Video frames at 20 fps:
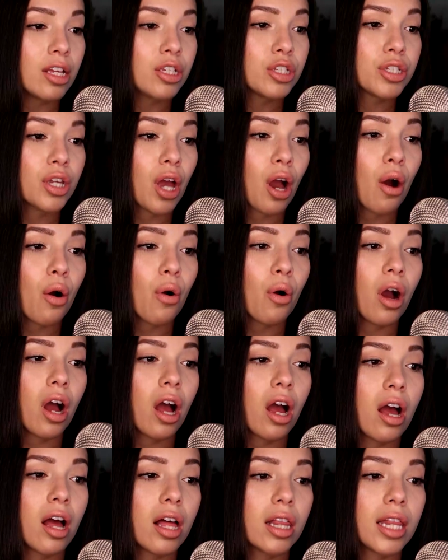So
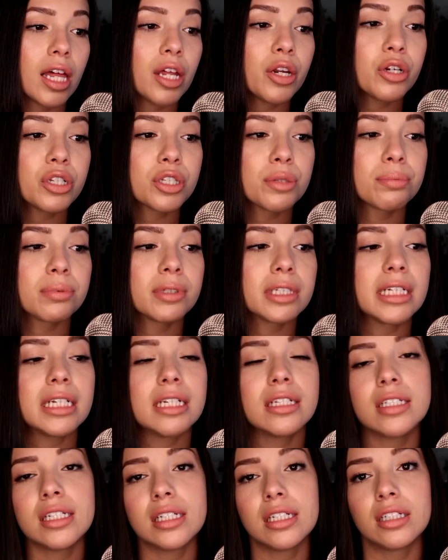Leonard's
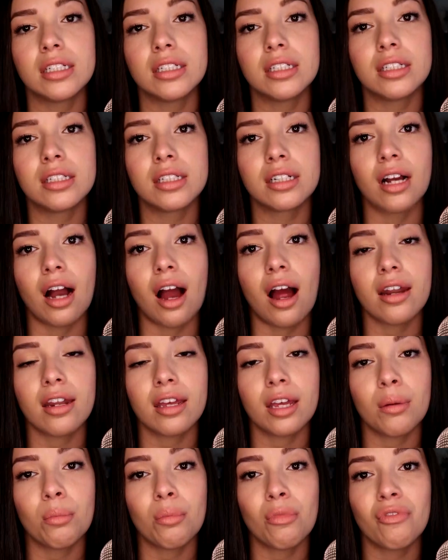plea deal got
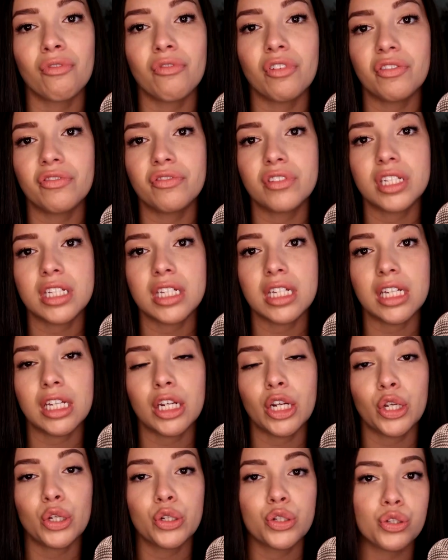him
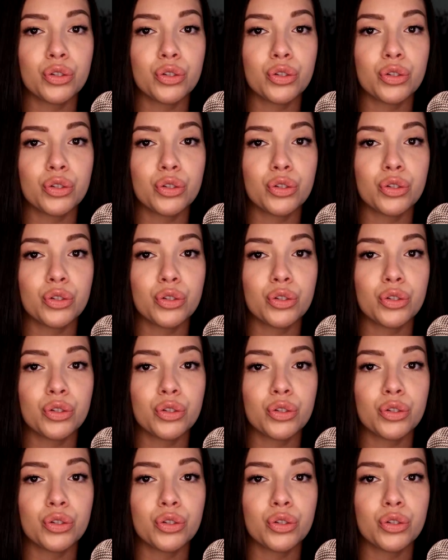15